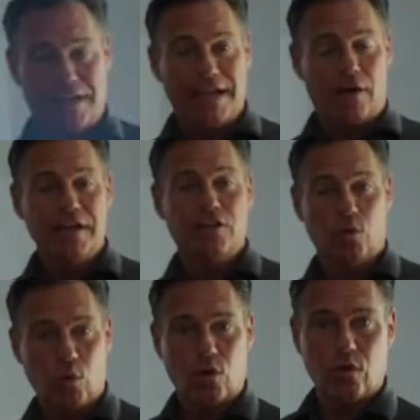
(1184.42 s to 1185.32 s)
right, now in
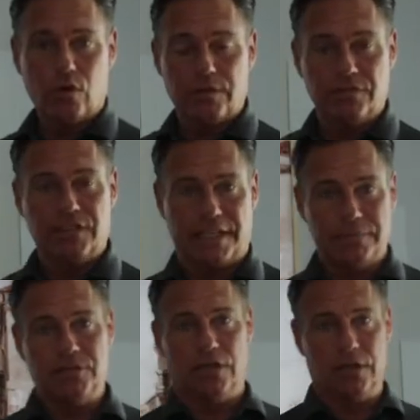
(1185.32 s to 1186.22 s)
the world of
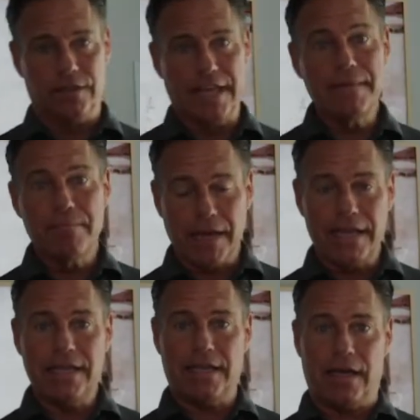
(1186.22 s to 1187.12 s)
Samsung, they
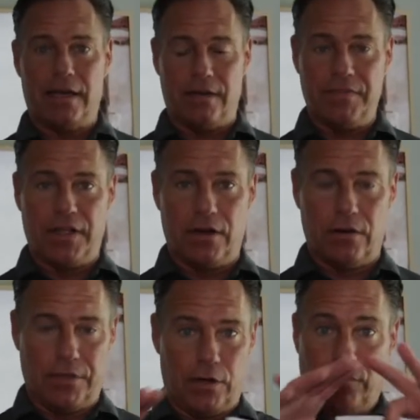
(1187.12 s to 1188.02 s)
make uh,
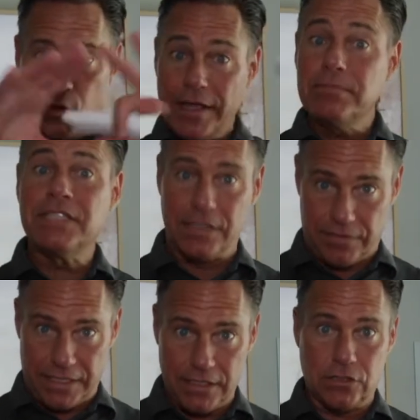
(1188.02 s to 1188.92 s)
their, their frame
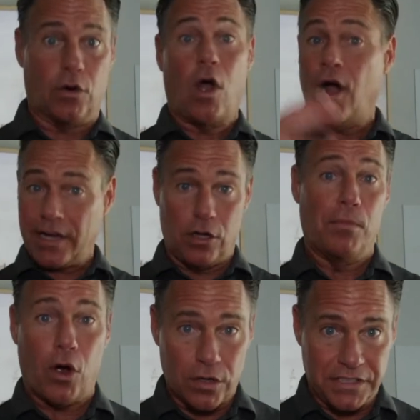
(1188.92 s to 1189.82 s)
TVs, or I call
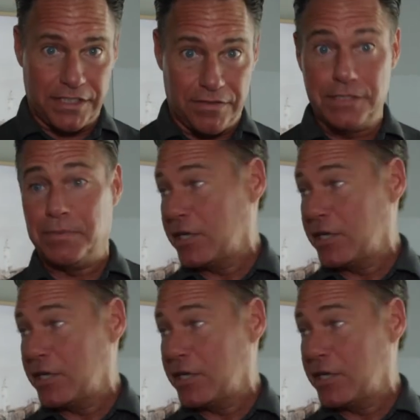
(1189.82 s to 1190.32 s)
them art TVs,